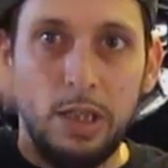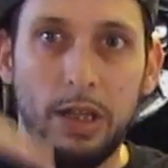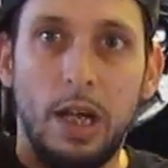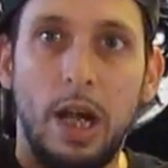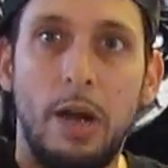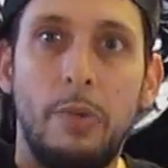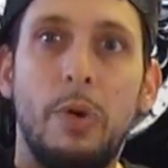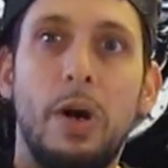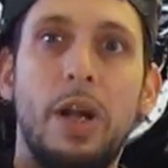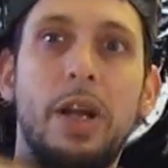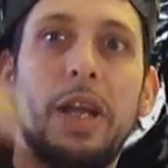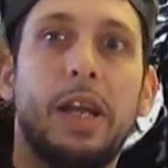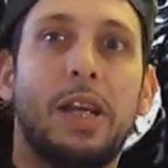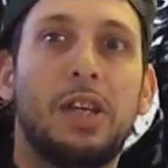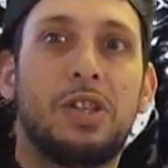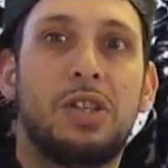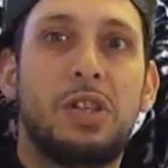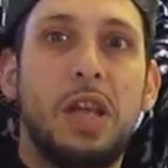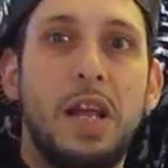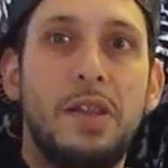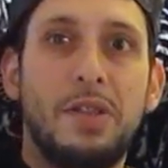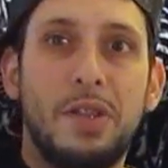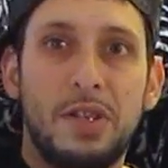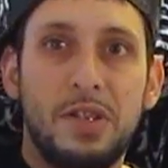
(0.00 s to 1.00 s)
I want to
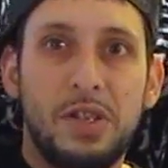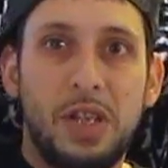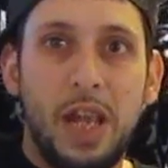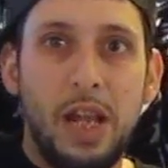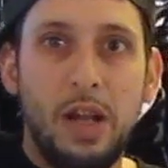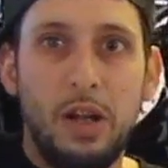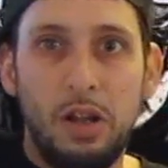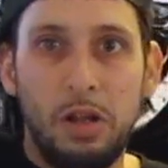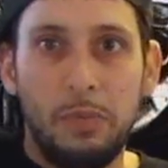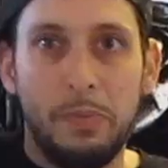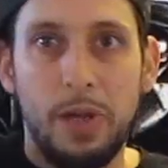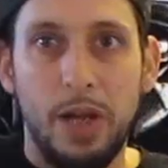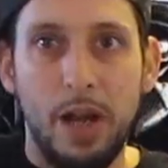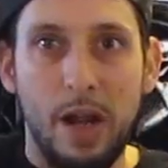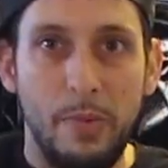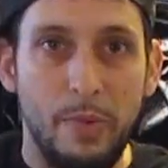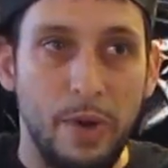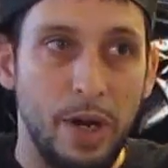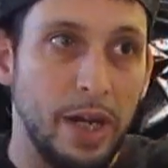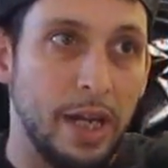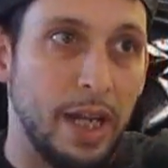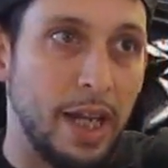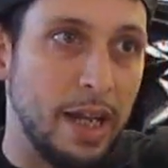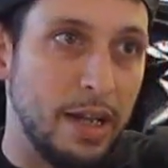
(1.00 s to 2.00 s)
extend the scale a bit. I
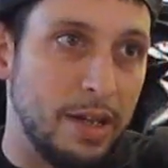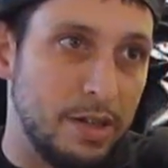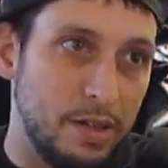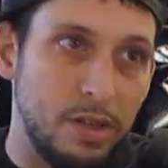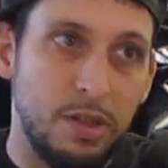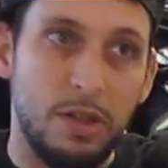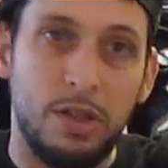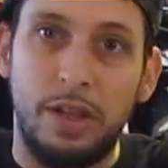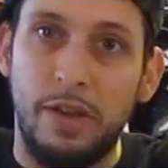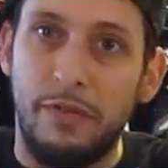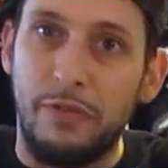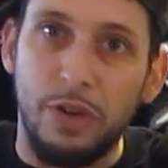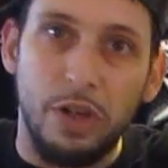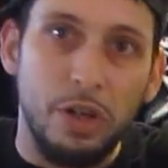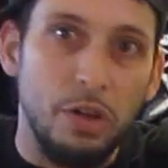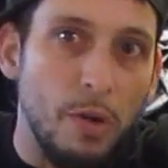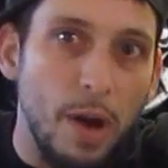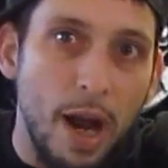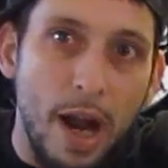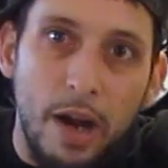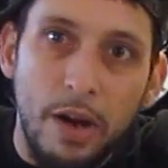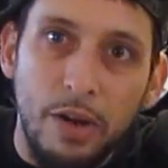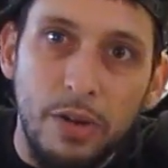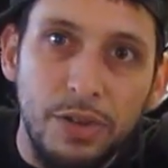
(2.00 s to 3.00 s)
want to get different
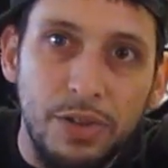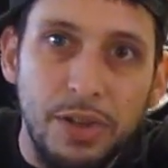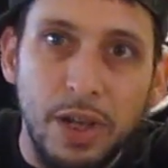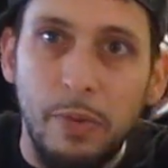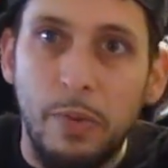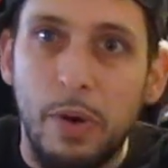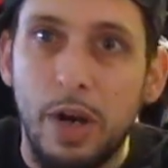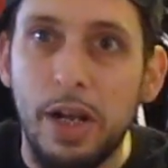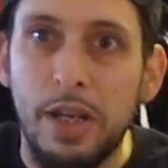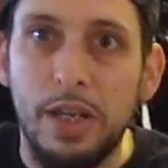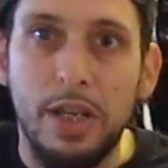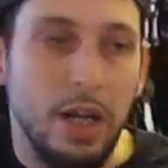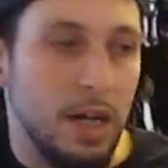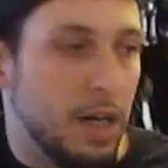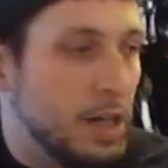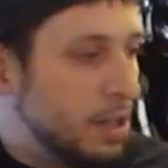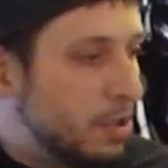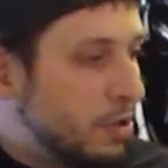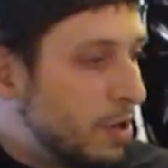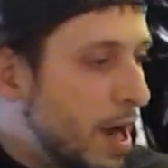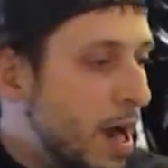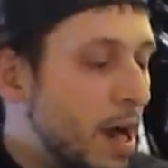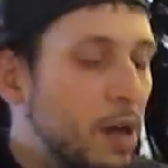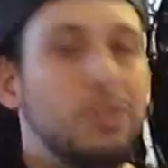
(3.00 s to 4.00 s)
crowds. I want young
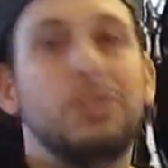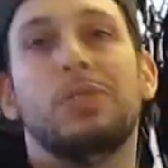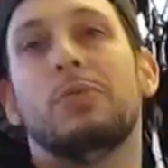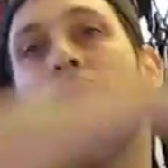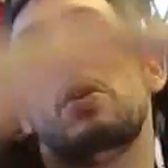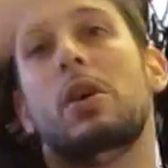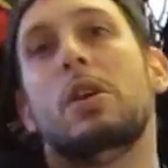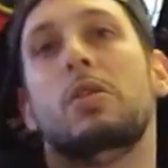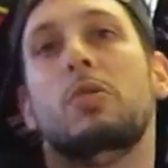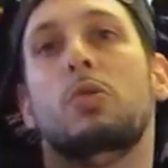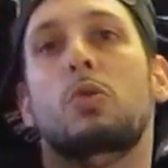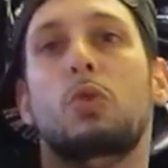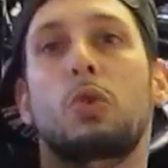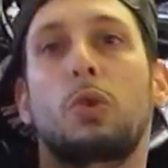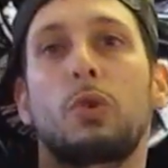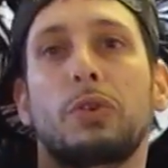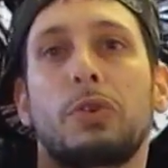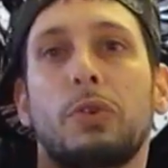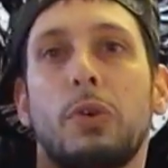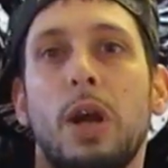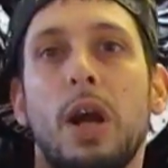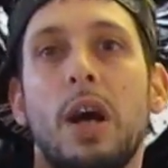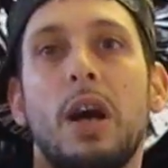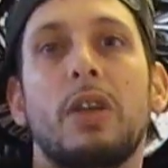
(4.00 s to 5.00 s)
crowds. I want old
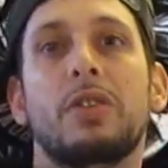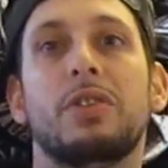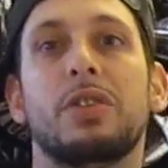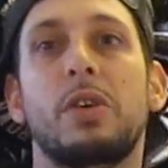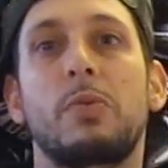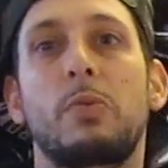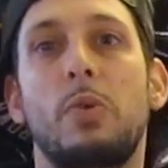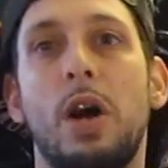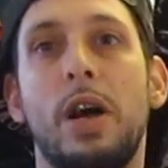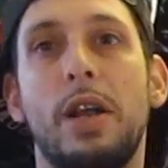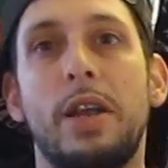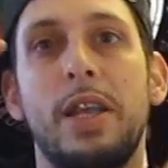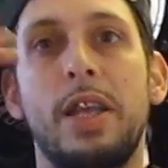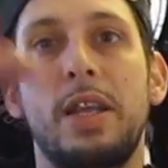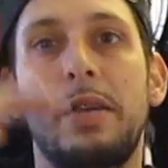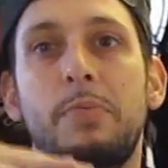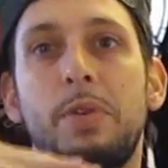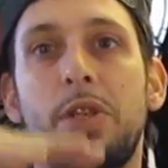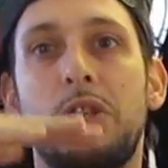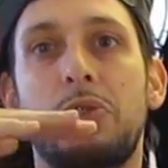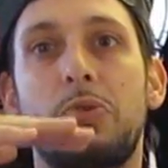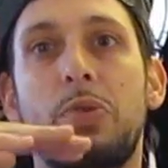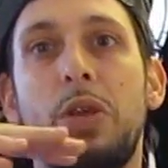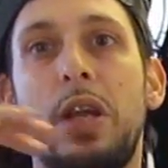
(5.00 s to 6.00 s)
crowds. I want in
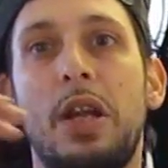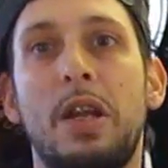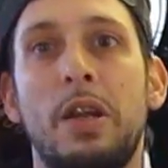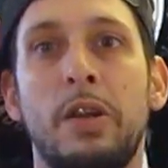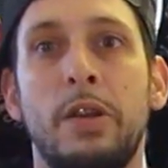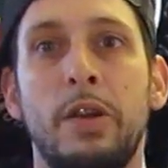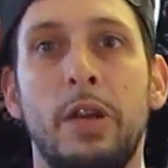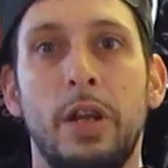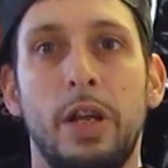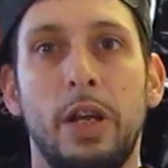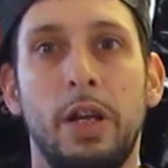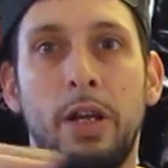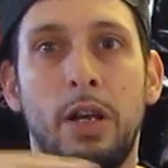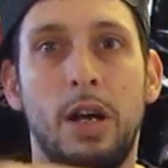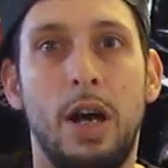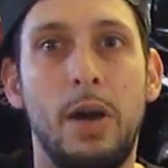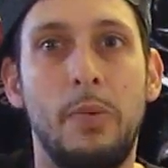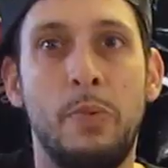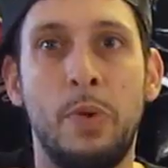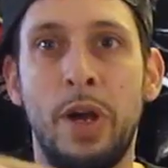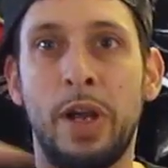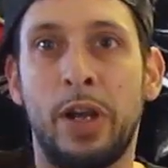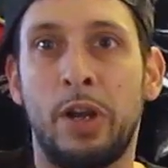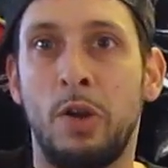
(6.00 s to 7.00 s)
between. I
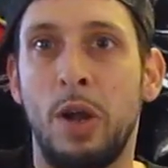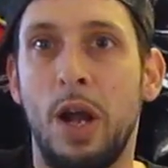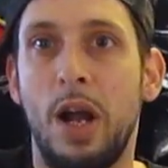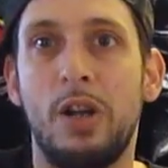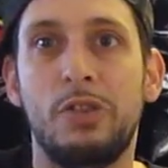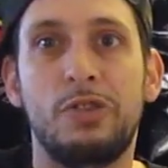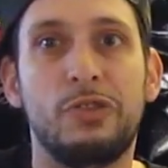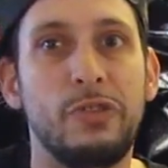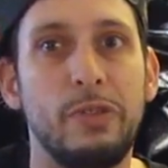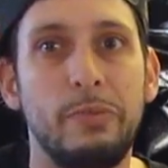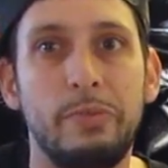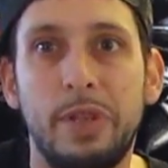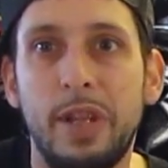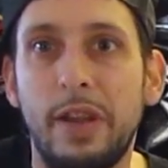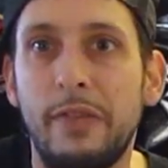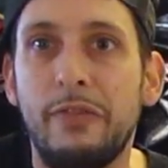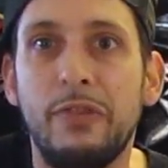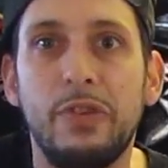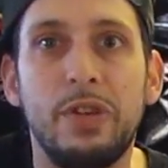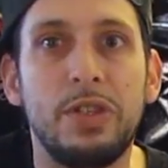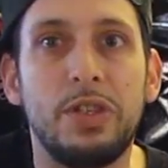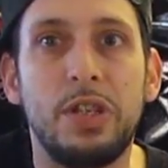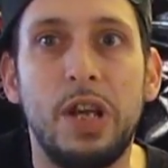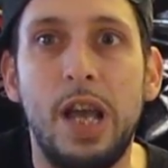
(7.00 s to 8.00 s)
want crowds from
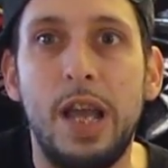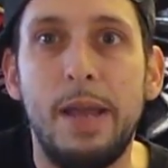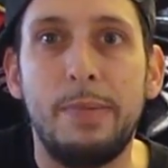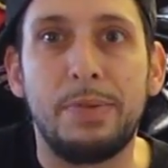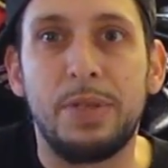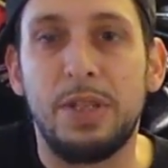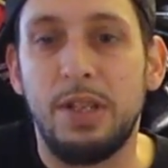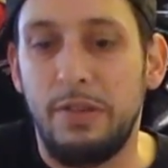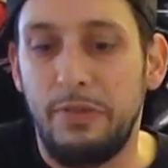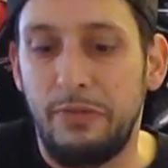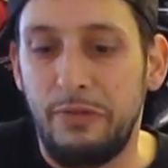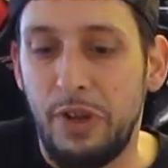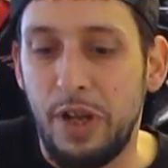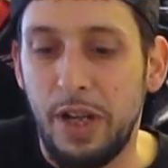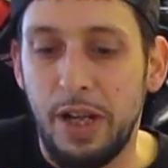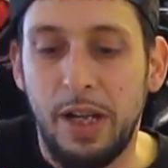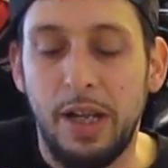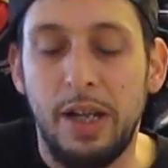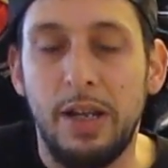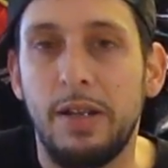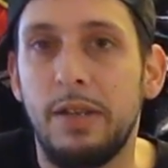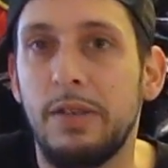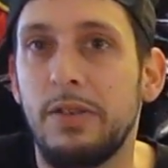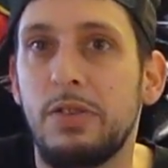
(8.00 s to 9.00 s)
different types of
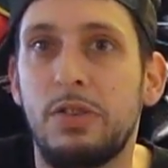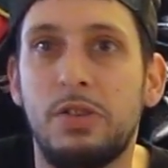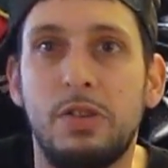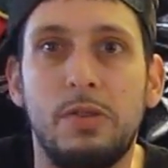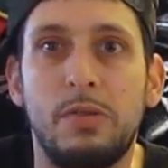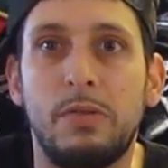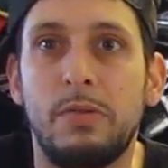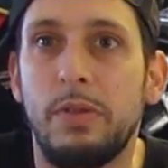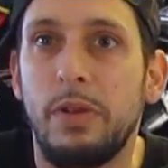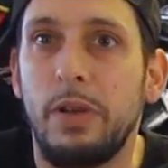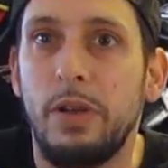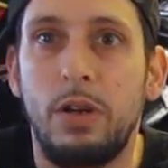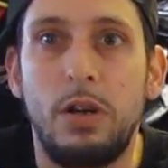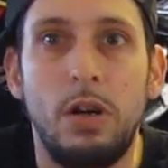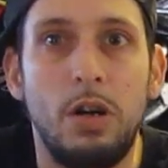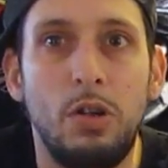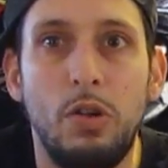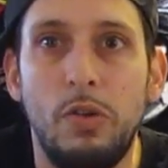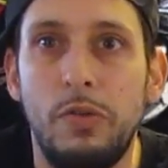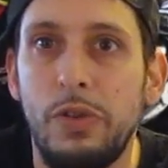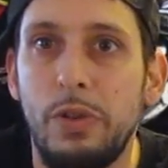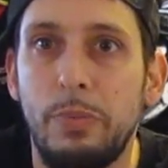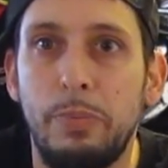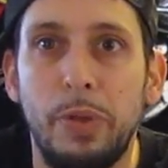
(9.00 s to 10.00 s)
fucking all
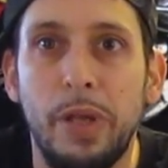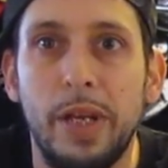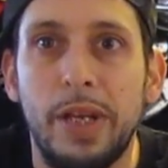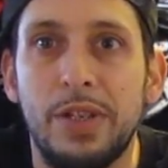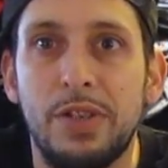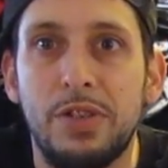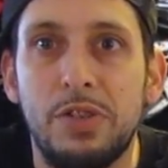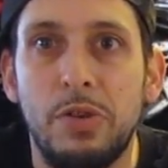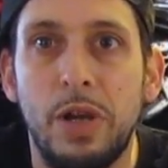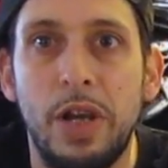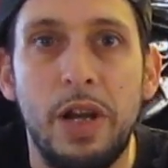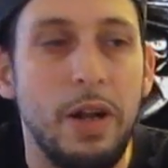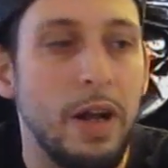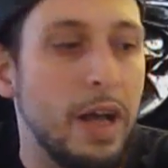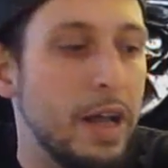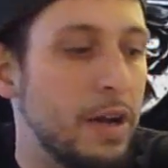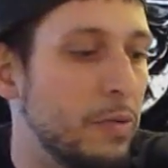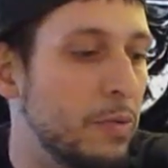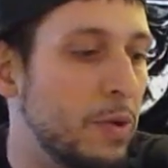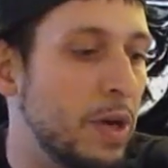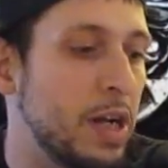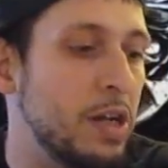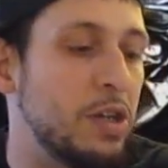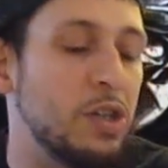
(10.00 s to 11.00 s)
over the place. So I, I
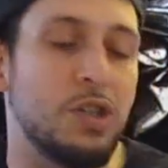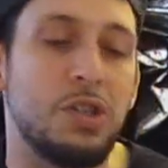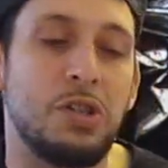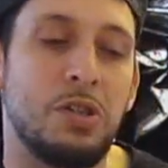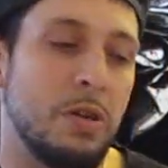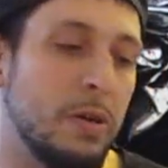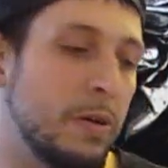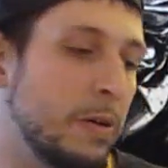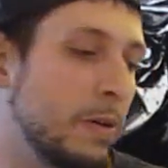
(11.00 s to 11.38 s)
don't want to just